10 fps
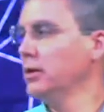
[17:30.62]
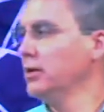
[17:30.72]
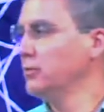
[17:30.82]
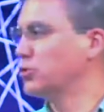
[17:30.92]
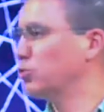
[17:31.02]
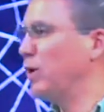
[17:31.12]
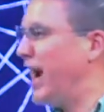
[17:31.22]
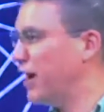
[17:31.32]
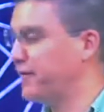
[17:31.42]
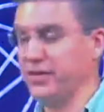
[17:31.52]
It was
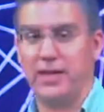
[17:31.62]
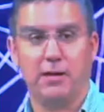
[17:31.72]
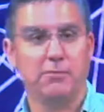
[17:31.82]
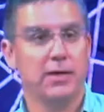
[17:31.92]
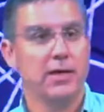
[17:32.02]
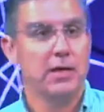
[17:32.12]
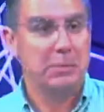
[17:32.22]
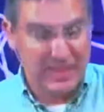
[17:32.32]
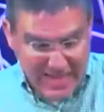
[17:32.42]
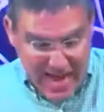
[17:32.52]
rare for them,
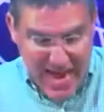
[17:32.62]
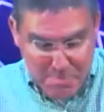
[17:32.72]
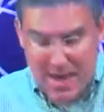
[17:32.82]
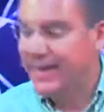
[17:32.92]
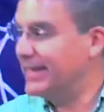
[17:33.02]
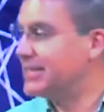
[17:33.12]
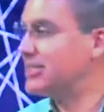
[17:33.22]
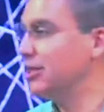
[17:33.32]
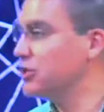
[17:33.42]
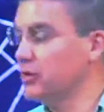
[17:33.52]
but they made a
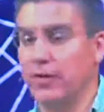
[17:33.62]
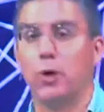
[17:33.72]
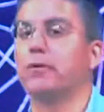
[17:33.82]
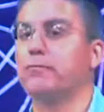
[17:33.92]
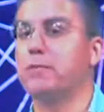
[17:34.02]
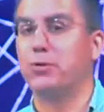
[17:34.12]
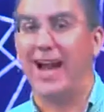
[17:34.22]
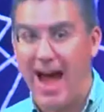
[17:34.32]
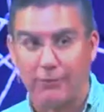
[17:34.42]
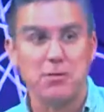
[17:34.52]
decision that they don't remember it.
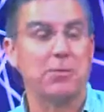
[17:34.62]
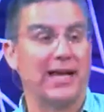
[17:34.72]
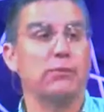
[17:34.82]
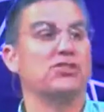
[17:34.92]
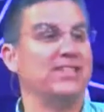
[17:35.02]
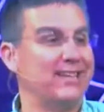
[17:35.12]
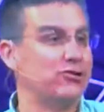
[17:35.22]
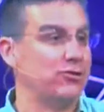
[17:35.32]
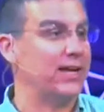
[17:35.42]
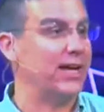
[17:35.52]
I remember like it was
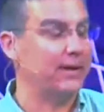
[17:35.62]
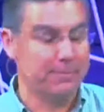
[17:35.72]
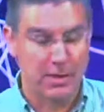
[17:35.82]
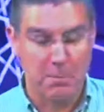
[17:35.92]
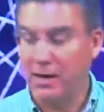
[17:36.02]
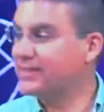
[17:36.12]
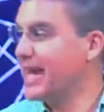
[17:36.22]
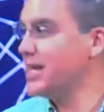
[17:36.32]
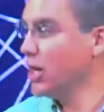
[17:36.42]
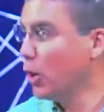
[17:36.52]
yesterday because
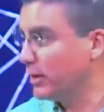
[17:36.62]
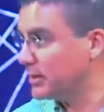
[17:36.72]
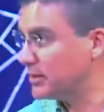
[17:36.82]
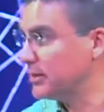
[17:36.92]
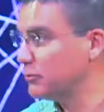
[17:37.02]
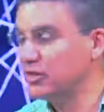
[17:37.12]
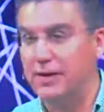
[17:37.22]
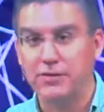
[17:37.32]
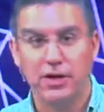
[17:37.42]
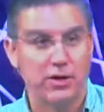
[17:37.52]
I noticed it was
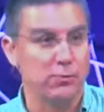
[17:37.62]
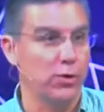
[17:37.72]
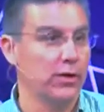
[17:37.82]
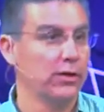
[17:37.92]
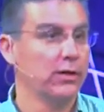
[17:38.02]
never there anymore.